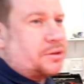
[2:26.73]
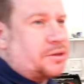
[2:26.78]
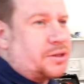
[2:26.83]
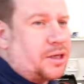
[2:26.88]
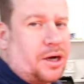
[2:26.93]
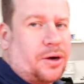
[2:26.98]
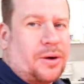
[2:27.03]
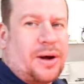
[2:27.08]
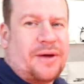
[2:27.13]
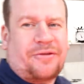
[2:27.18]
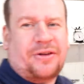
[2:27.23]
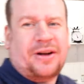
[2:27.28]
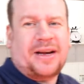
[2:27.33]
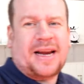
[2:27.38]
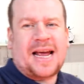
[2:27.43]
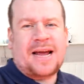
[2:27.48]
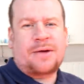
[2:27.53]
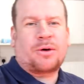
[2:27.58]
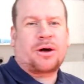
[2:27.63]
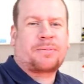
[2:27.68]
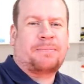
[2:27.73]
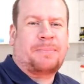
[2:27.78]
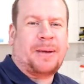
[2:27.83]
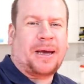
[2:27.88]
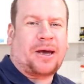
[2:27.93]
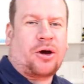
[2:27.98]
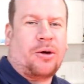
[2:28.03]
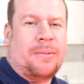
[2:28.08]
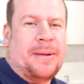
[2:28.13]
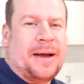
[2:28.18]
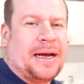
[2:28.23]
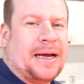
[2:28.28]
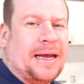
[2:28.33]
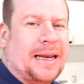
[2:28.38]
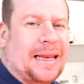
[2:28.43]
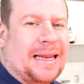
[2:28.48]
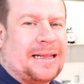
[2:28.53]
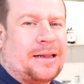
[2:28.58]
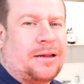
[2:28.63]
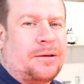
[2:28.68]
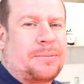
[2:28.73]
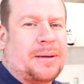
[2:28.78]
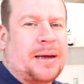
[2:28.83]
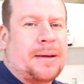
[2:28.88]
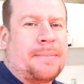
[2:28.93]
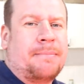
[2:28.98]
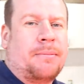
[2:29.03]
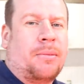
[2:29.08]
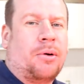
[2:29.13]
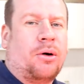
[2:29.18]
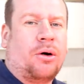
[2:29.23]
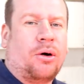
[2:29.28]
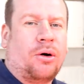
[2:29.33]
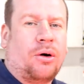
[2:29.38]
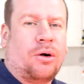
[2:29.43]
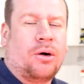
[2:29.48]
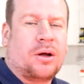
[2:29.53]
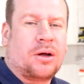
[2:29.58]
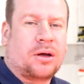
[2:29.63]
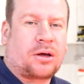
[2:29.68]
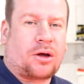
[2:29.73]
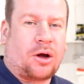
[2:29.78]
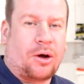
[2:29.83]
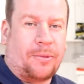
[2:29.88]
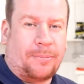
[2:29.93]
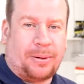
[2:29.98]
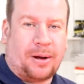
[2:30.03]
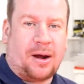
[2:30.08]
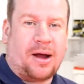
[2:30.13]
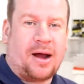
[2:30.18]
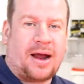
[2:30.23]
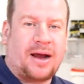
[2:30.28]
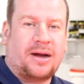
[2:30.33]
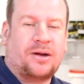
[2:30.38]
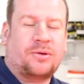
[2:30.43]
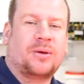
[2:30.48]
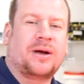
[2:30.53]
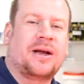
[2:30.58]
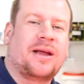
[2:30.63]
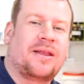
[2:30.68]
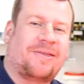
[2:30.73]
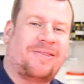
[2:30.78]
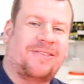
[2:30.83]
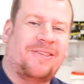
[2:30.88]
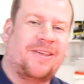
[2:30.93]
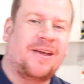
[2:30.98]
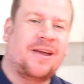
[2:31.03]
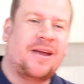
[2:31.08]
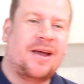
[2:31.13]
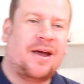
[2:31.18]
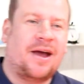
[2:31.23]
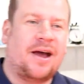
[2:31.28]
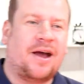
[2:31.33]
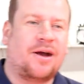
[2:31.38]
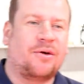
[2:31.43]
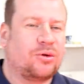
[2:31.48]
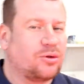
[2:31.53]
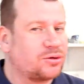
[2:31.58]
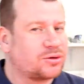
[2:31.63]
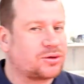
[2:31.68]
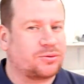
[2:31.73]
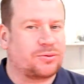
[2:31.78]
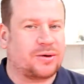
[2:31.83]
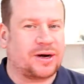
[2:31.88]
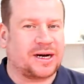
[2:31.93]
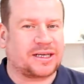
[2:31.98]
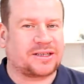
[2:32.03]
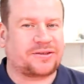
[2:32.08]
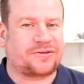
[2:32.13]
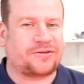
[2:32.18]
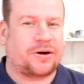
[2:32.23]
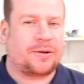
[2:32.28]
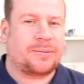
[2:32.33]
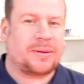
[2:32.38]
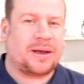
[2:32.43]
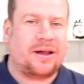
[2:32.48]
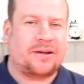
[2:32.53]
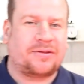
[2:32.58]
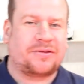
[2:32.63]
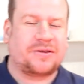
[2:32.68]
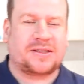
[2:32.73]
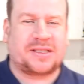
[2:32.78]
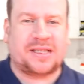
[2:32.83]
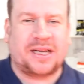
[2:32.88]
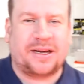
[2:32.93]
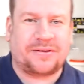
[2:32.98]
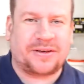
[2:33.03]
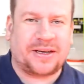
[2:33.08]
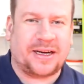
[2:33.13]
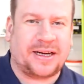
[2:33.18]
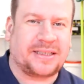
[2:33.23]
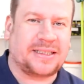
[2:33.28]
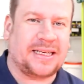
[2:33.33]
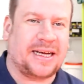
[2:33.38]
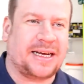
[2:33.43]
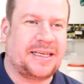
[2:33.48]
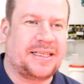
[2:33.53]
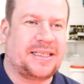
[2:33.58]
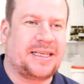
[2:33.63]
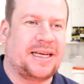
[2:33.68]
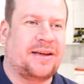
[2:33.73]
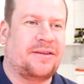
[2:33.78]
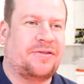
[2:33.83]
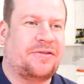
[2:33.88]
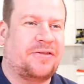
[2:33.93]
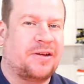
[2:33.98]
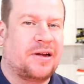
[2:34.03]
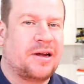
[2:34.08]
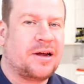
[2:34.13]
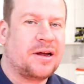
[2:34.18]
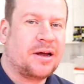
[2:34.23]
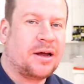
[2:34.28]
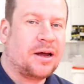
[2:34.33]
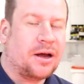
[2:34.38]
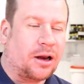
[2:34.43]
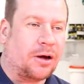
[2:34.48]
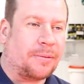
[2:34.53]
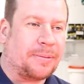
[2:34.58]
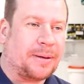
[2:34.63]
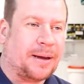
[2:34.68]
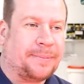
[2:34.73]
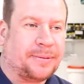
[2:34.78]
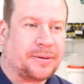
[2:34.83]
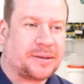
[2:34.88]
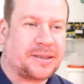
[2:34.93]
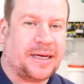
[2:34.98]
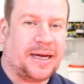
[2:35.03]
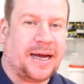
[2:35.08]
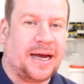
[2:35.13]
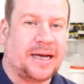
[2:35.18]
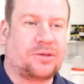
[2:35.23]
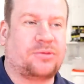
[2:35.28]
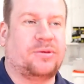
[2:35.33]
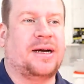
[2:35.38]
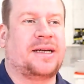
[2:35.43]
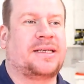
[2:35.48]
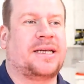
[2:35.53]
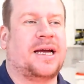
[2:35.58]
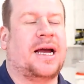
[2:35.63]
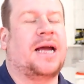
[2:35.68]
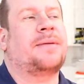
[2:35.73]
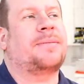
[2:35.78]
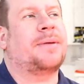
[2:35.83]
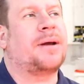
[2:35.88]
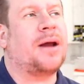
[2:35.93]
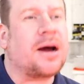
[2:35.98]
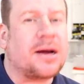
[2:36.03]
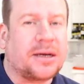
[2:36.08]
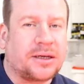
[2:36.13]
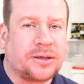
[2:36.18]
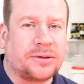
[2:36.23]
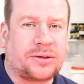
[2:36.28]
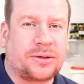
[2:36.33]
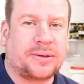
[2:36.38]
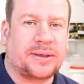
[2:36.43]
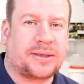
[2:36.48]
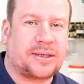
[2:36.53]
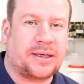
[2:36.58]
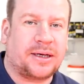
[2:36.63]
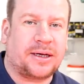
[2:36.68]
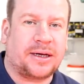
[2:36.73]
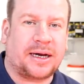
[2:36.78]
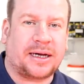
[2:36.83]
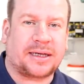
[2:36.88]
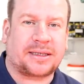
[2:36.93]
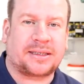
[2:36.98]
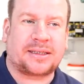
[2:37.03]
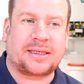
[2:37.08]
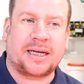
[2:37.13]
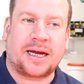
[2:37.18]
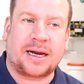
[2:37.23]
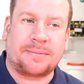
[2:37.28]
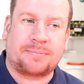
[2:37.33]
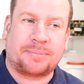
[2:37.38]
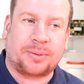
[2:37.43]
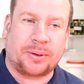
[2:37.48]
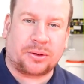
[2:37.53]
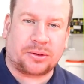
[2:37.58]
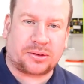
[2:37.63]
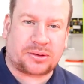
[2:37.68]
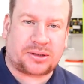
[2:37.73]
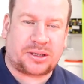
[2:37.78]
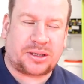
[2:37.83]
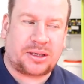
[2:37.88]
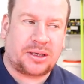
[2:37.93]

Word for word: So every day we're becoming a little bit more compliant with rules and regs from the Health and Safety Executive. A lot of people see it as red tape, and I do to a certain extent, but